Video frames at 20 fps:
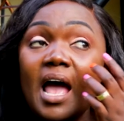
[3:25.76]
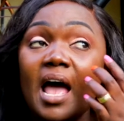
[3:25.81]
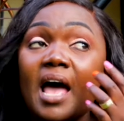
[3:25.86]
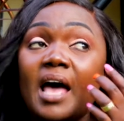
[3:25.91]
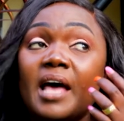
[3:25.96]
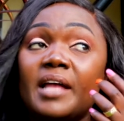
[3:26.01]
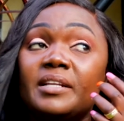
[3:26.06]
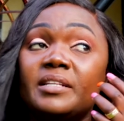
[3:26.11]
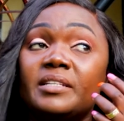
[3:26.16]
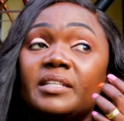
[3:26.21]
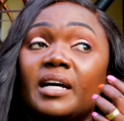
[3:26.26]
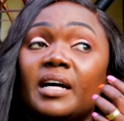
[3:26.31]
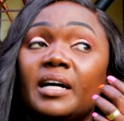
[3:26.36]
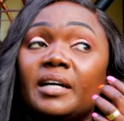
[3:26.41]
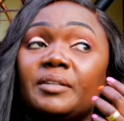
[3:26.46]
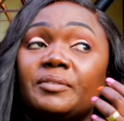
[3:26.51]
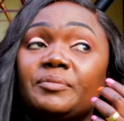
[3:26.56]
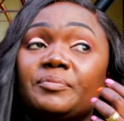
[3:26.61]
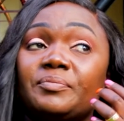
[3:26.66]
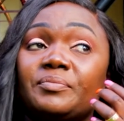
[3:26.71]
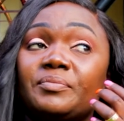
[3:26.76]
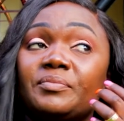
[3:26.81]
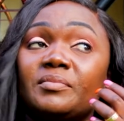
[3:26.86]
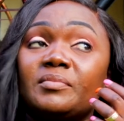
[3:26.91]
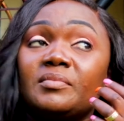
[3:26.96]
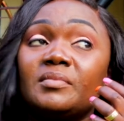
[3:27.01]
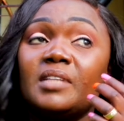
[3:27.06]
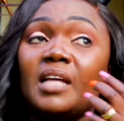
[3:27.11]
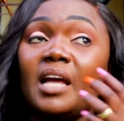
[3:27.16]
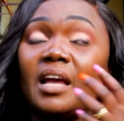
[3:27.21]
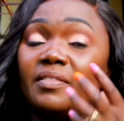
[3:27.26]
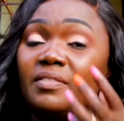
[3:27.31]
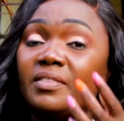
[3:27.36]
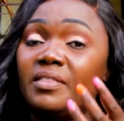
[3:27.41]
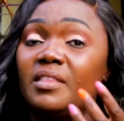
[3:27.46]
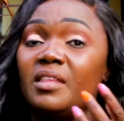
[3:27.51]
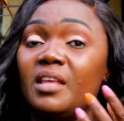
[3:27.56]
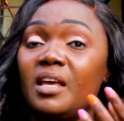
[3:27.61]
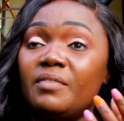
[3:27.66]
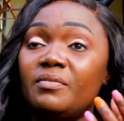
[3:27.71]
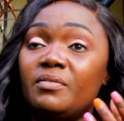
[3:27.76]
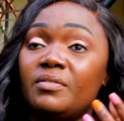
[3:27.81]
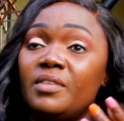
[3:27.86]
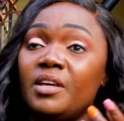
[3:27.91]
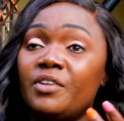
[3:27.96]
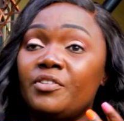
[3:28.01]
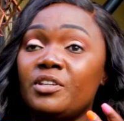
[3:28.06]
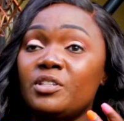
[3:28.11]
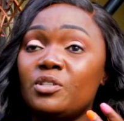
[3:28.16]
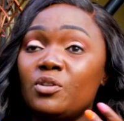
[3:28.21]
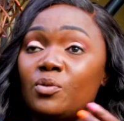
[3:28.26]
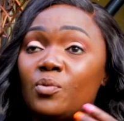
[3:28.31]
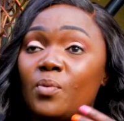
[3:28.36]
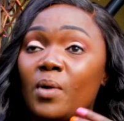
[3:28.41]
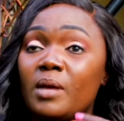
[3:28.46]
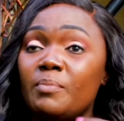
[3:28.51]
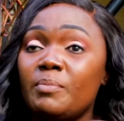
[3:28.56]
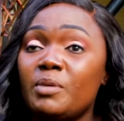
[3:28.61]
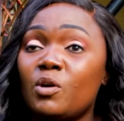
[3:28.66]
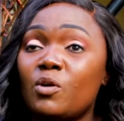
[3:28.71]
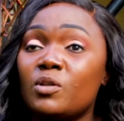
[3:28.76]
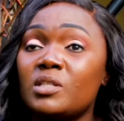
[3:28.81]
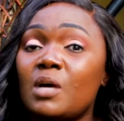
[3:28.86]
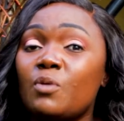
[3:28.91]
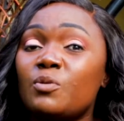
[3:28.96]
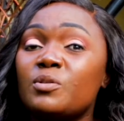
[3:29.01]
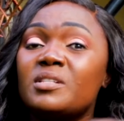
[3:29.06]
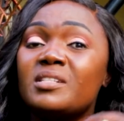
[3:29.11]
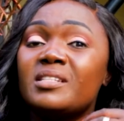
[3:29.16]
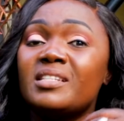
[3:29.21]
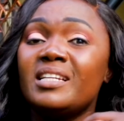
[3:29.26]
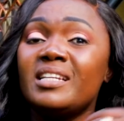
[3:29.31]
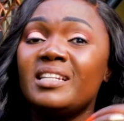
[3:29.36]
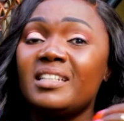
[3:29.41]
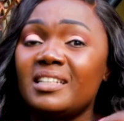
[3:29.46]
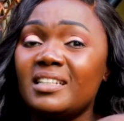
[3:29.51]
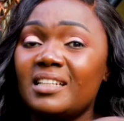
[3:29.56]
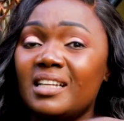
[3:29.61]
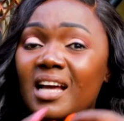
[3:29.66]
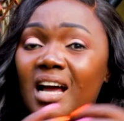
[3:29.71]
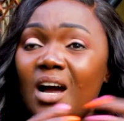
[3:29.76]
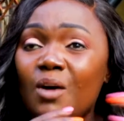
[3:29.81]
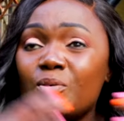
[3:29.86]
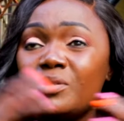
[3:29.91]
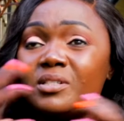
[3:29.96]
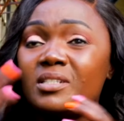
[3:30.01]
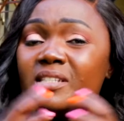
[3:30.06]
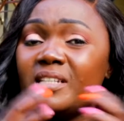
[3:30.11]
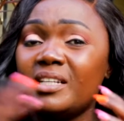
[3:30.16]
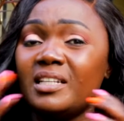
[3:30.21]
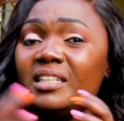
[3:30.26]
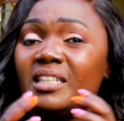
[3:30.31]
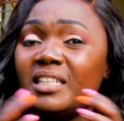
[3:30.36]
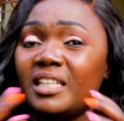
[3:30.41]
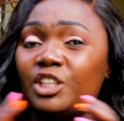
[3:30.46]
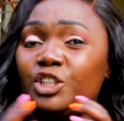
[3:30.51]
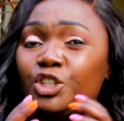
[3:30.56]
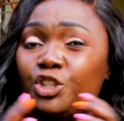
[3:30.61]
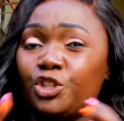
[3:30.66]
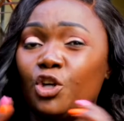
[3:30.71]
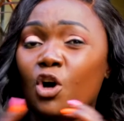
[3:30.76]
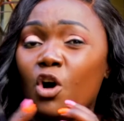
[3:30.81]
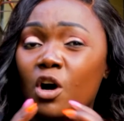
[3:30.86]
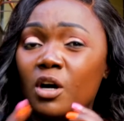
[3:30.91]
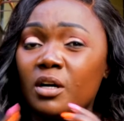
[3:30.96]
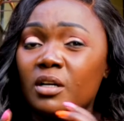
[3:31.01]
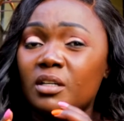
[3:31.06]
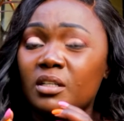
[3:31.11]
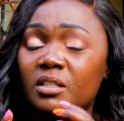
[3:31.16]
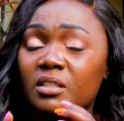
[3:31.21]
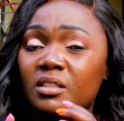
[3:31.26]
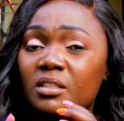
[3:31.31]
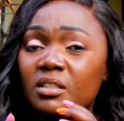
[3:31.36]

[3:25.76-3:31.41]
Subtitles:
And the reason why, because I was still in a shock.